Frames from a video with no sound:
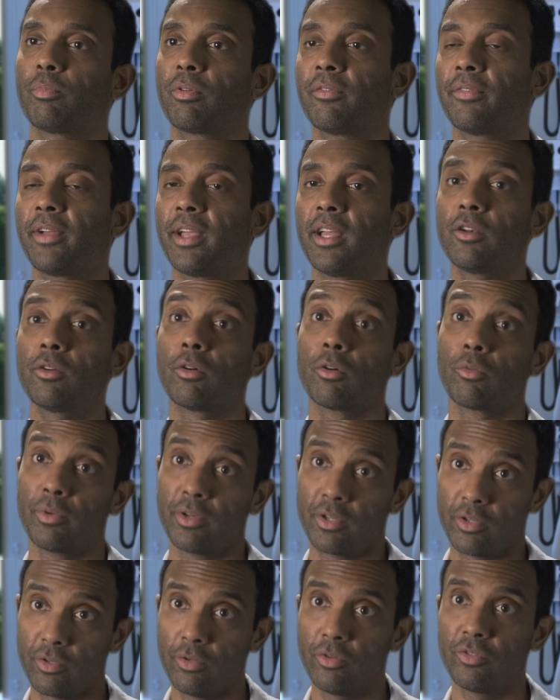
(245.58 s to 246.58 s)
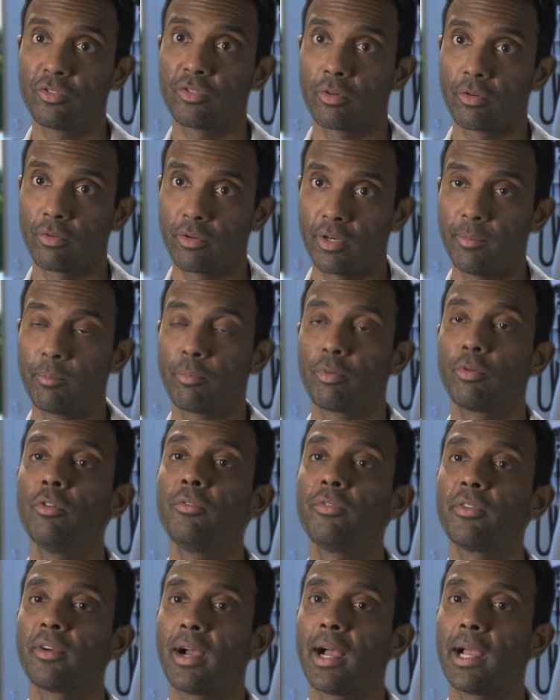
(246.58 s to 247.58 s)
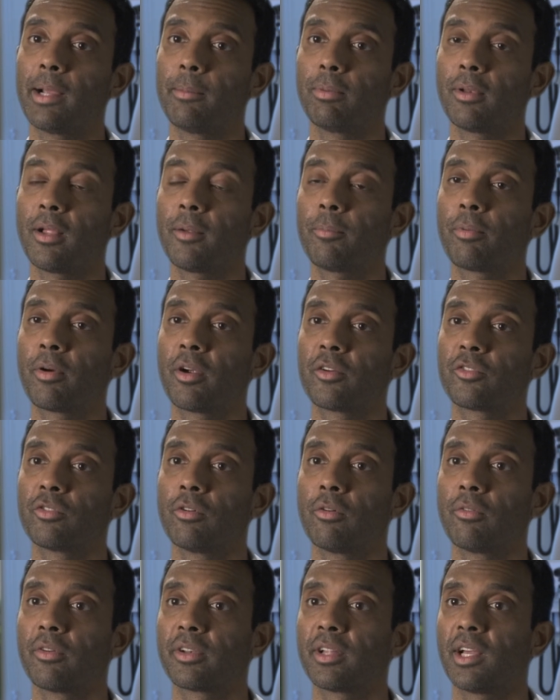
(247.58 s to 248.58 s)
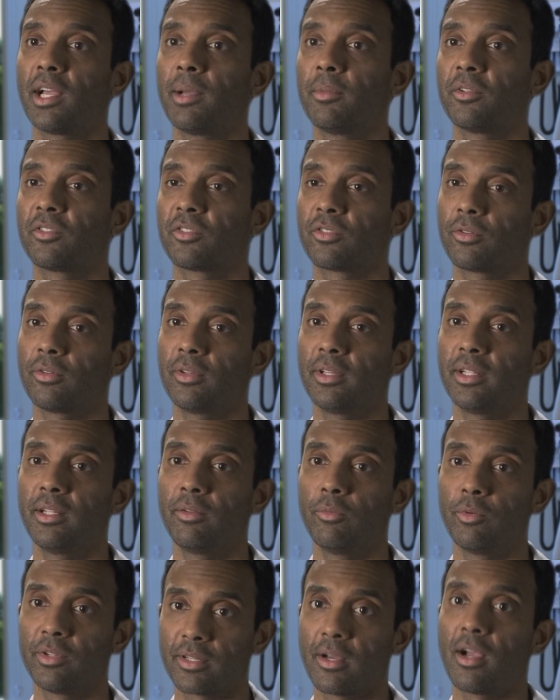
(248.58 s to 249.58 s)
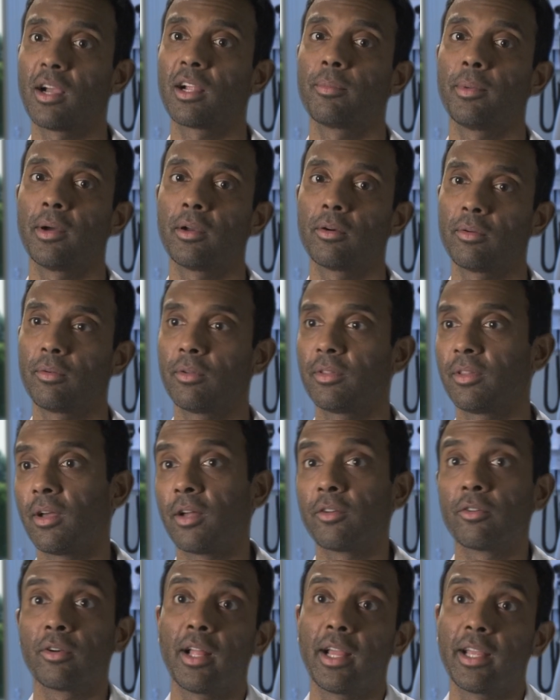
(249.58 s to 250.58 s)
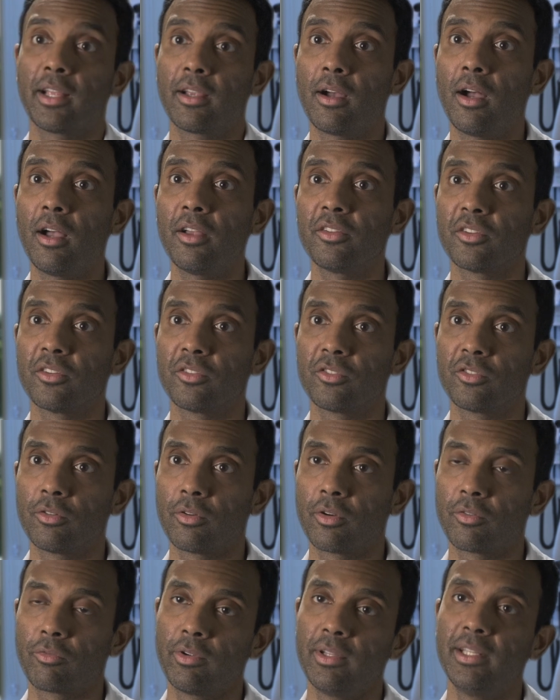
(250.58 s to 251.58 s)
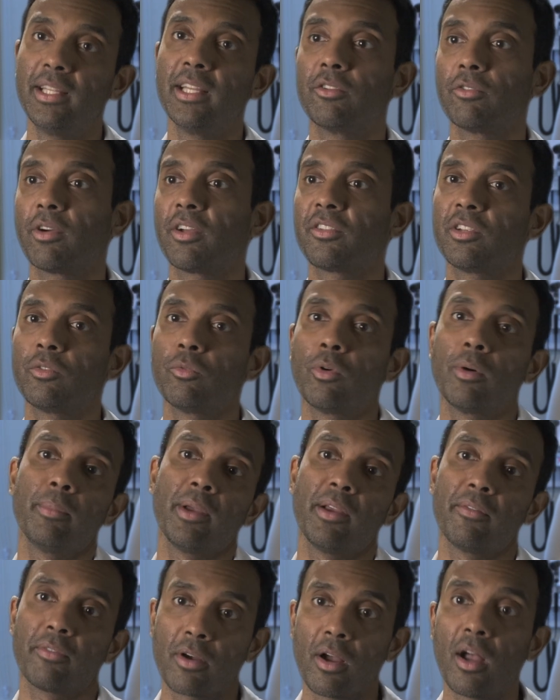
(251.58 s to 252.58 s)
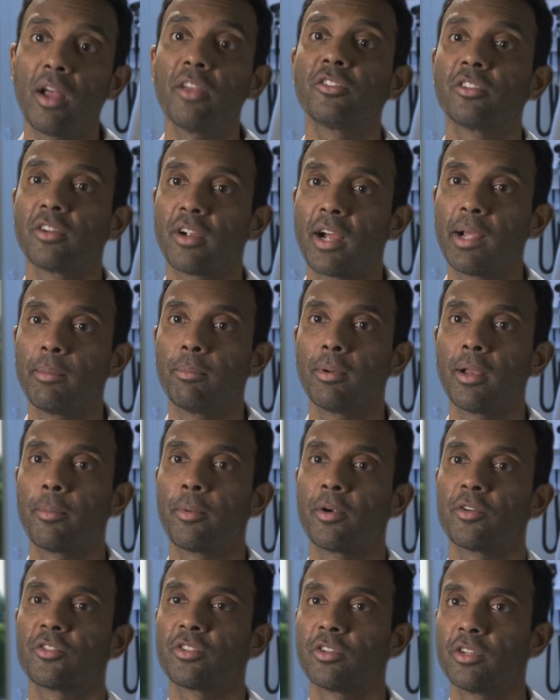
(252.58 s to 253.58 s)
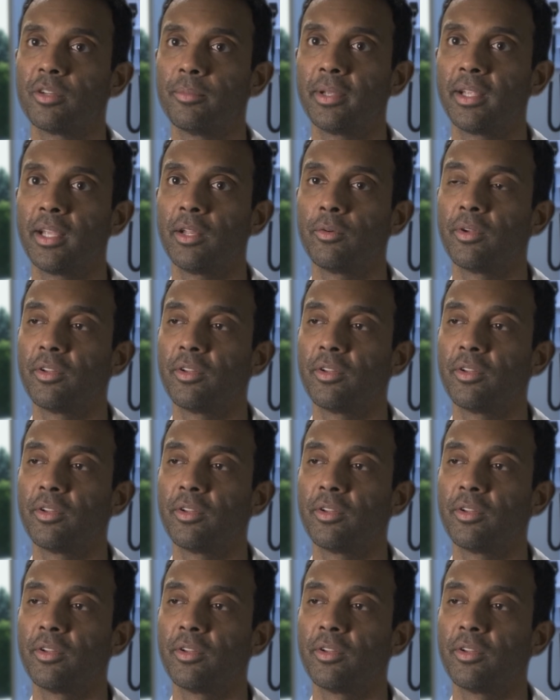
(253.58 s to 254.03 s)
prevent or reduce or improve your high blood pressure over time is certainly, we talk about the underlying causes. So really addressing what may have caused your high blood pressure to begin